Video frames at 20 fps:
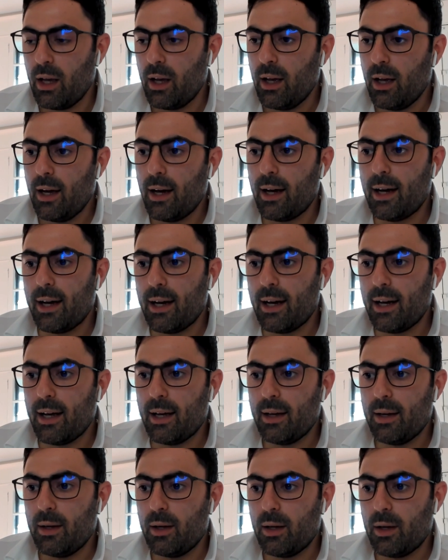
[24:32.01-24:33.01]

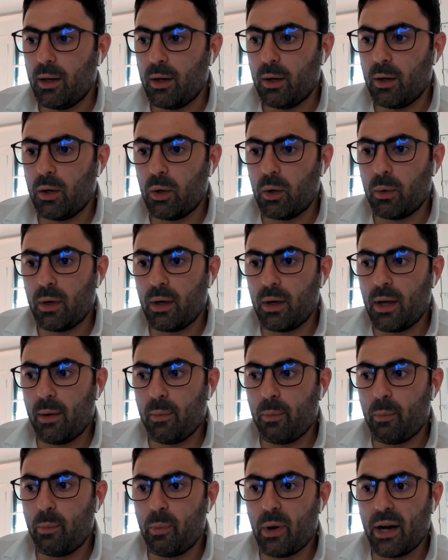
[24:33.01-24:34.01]

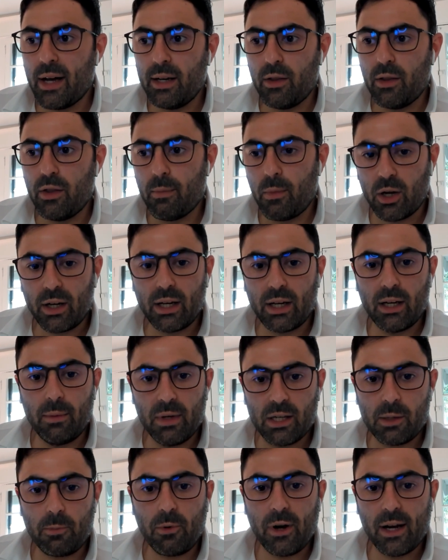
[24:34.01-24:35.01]
But the market
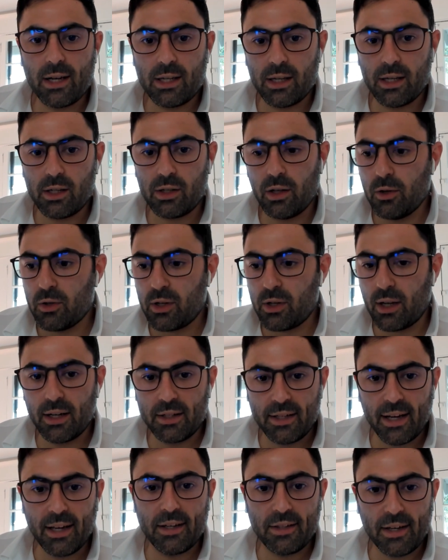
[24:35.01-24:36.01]
misprices those on a
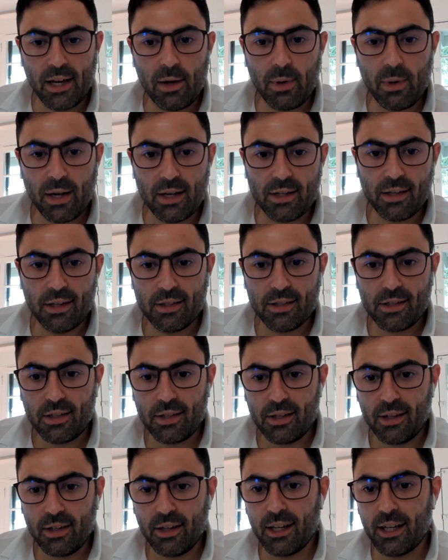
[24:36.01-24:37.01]
day-to-day
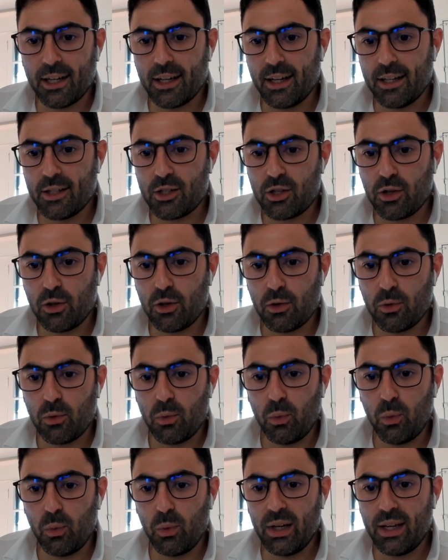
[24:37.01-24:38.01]
basis. And so
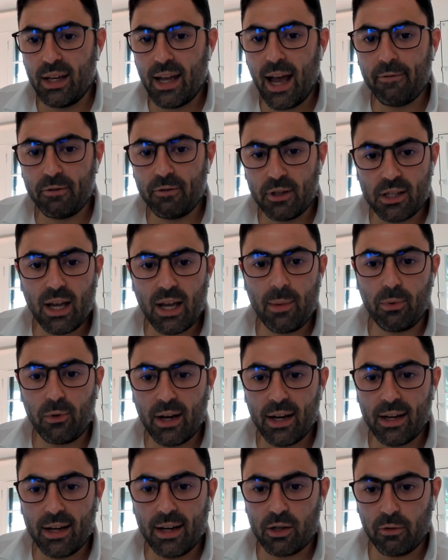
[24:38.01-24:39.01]
we have to
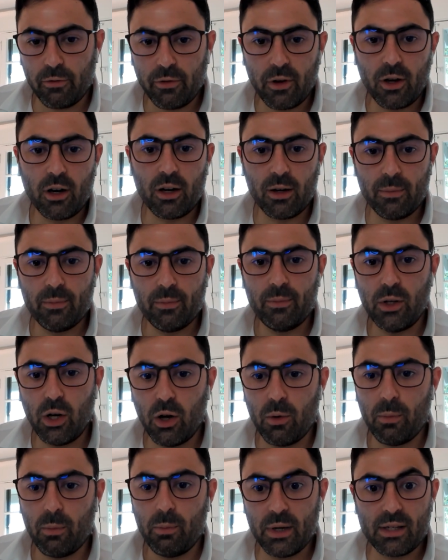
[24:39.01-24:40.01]
separate as a firm,
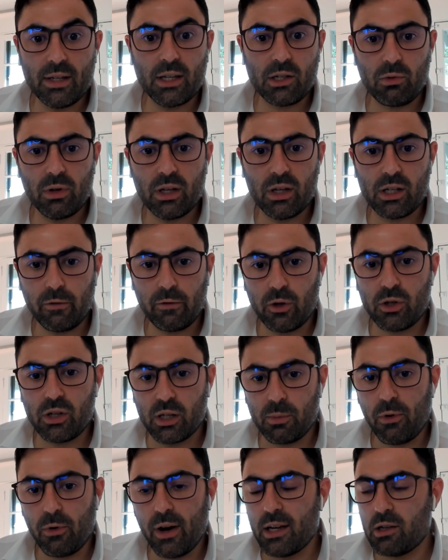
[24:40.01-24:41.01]
business risk
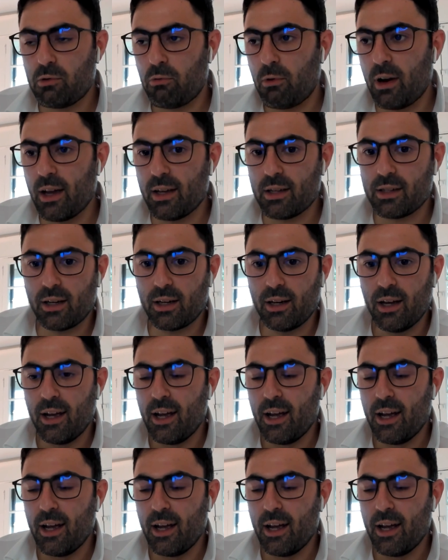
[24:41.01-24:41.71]
versus price risk.